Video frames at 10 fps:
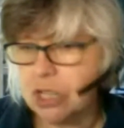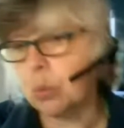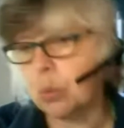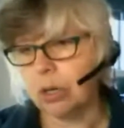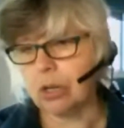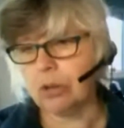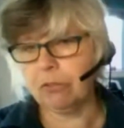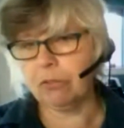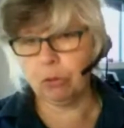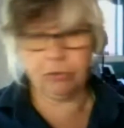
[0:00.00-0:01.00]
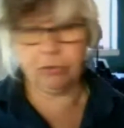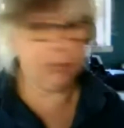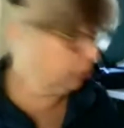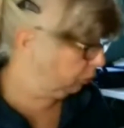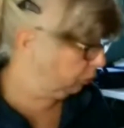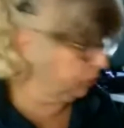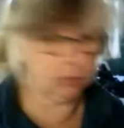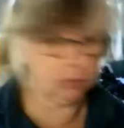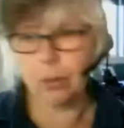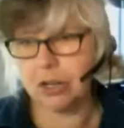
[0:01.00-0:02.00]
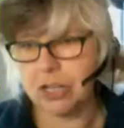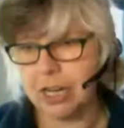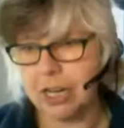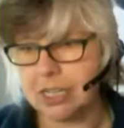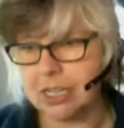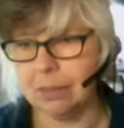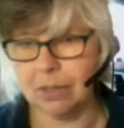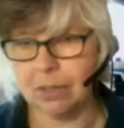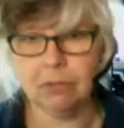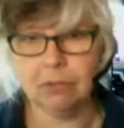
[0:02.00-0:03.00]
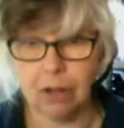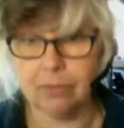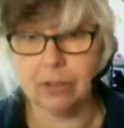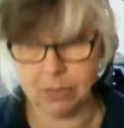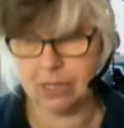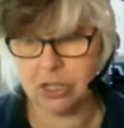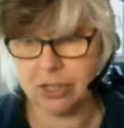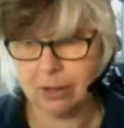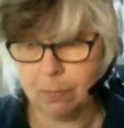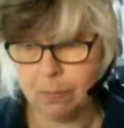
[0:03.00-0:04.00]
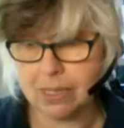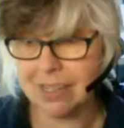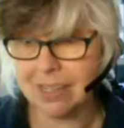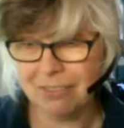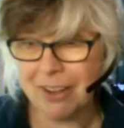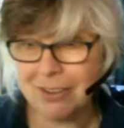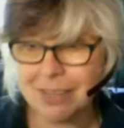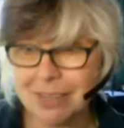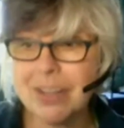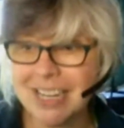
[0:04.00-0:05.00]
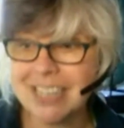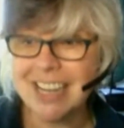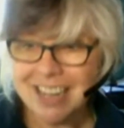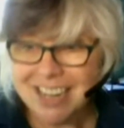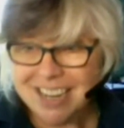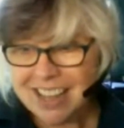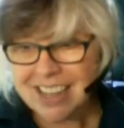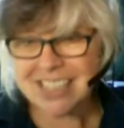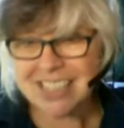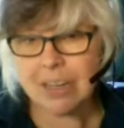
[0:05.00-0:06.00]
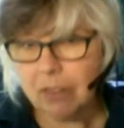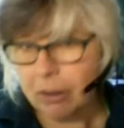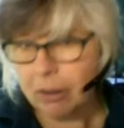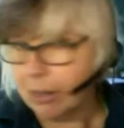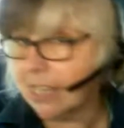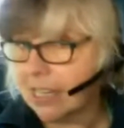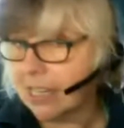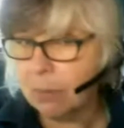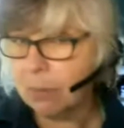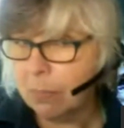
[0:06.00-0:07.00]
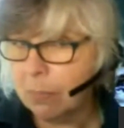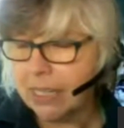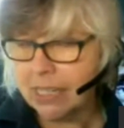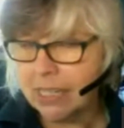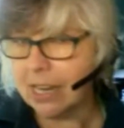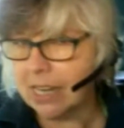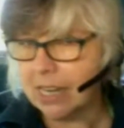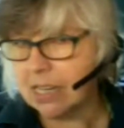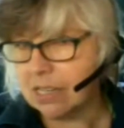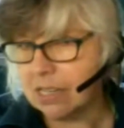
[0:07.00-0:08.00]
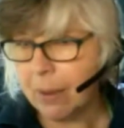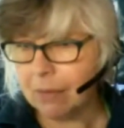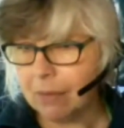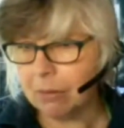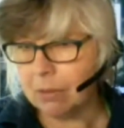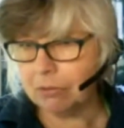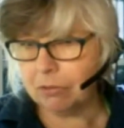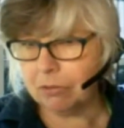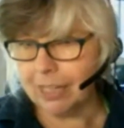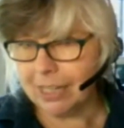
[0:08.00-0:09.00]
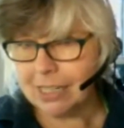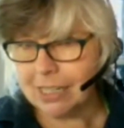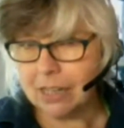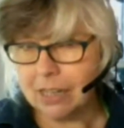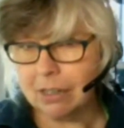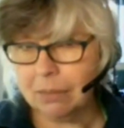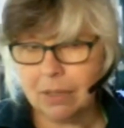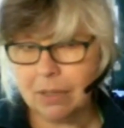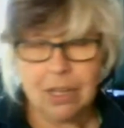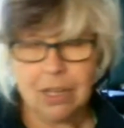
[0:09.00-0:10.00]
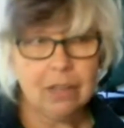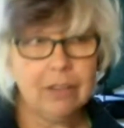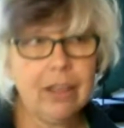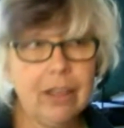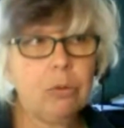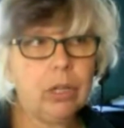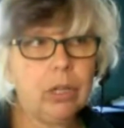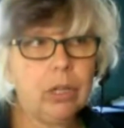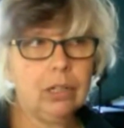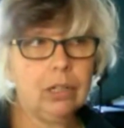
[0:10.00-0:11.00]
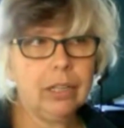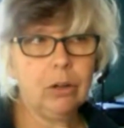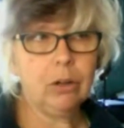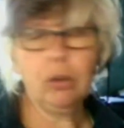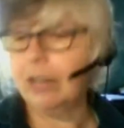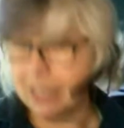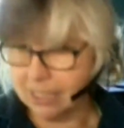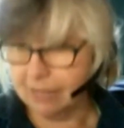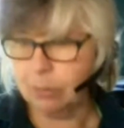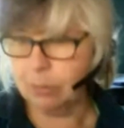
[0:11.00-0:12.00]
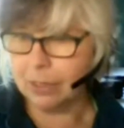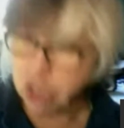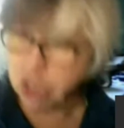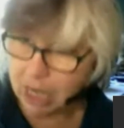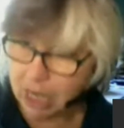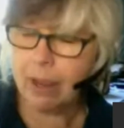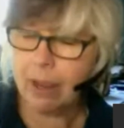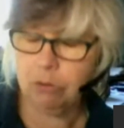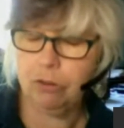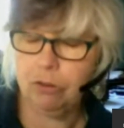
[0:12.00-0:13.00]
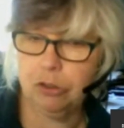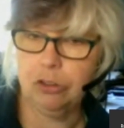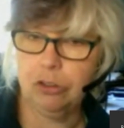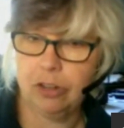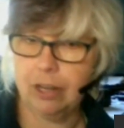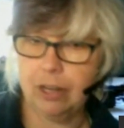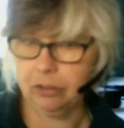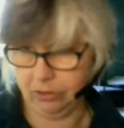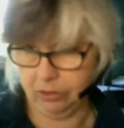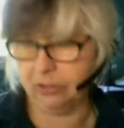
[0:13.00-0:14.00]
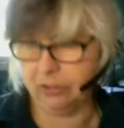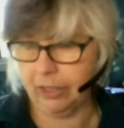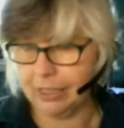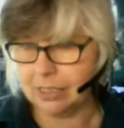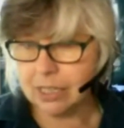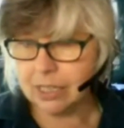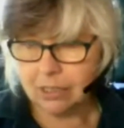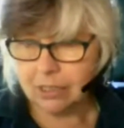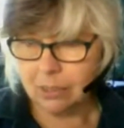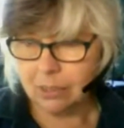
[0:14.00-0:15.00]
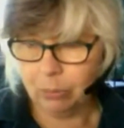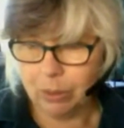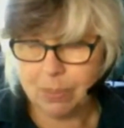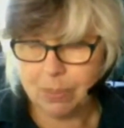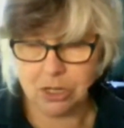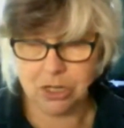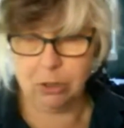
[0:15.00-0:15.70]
were for future research projects involving massage therapists. And he found some things that seem very sensible, but they didn't anticipate from the front end, that could conceivably shape how future studies are designed when massage